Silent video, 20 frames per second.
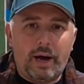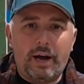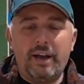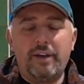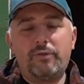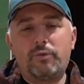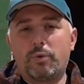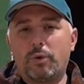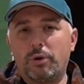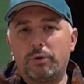
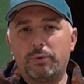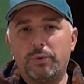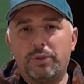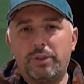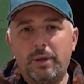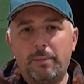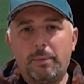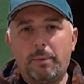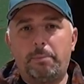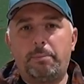I've worked
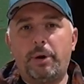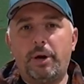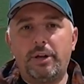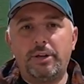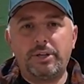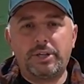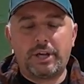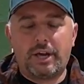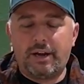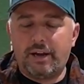with them a
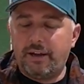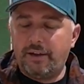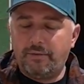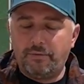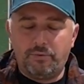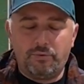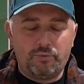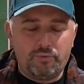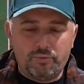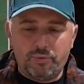bunch. I
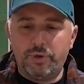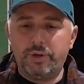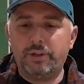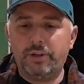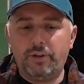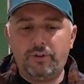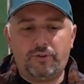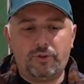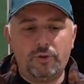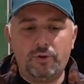
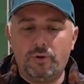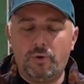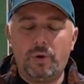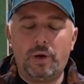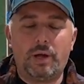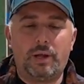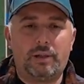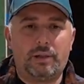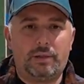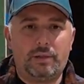really
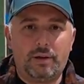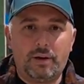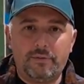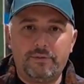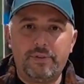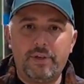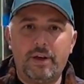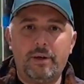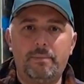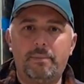do
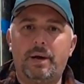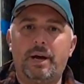love them.